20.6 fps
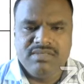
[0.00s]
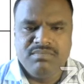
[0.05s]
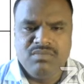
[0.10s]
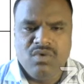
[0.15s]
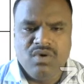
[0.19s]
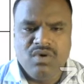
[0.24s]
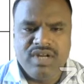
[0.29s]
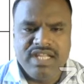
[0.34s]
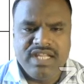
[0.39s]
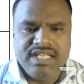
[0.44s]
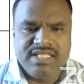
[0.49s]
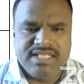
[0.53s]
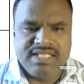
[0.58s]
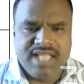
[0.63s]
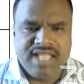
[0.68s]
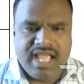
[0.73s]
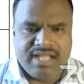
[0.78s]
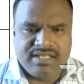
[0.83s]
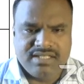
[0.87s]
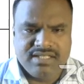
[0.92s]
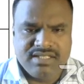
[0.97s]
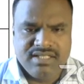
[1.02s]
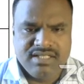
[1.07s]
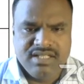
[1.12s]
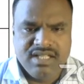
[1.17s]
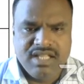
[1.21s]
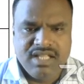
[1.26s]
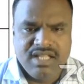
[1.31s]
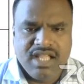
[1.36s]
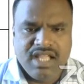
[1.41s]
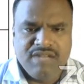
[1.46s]
more intact.
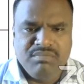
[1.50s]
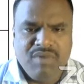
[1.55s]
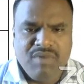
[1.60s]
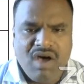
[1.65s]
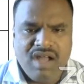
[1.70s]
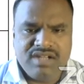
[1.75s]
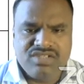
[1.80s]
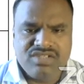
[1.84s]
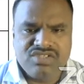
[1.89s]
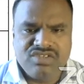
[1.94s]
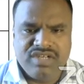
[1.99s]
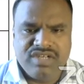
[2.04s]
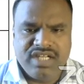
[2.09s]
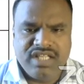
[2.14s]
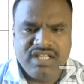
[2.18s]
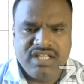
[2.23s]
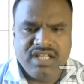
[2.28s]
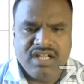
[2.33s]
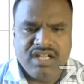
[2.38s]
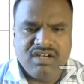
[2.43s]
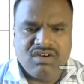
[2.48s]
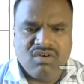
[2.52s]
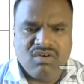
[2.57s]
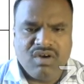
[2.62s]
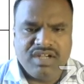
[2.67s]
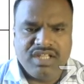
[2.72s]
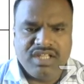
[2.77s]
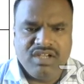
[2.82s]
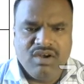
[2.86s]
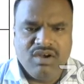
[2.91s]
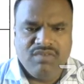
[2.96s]
And bark shredding and
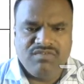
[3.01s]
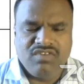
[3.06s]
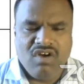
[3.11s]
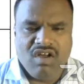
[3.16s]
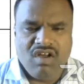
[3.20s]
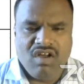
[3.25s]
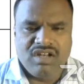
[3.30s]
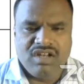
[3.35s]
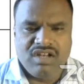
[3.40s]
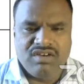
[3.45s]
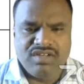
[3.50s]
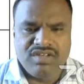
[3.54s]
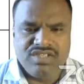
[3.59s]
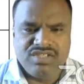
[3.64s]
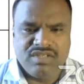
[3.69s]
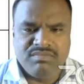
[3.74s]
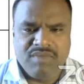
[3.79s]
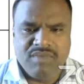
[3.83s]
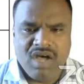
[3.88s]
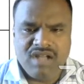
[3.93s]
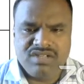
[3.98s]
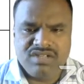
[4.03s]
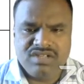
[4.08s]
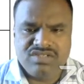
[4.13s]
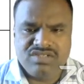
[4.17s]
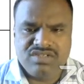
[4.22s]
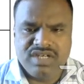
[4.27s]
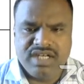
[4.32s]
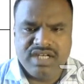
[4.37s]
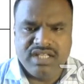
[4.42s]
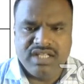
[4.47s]
rotting of collar region, bark
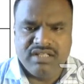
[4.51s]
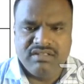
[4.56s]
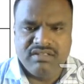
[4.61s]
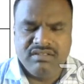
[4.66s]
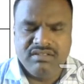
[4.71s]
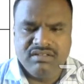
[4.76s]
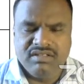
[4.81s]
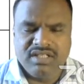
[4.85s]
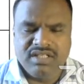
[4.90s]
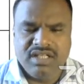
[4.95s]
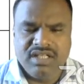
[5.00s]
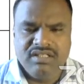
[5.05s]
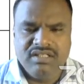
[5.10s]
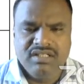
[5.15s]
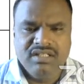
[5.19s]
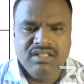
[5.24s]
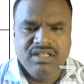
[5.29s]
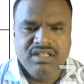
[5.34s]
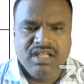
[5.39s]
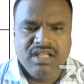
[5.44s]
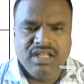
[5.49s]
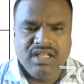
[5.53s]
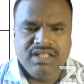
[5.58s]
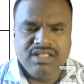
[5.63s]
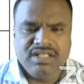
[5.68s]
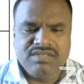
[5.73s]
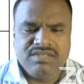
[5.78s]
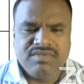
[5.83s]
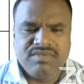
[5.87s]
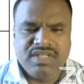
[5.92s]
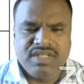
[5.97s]
shredding, okay, and
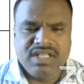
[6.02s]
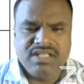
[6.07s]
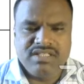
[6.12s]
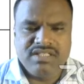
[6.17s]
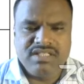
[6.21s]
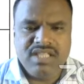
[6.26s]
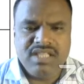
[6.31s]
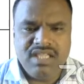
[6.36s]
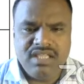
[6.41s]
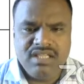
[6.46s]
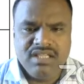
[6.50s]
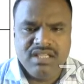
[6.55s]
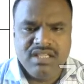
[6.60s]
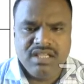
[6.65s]
that we can see.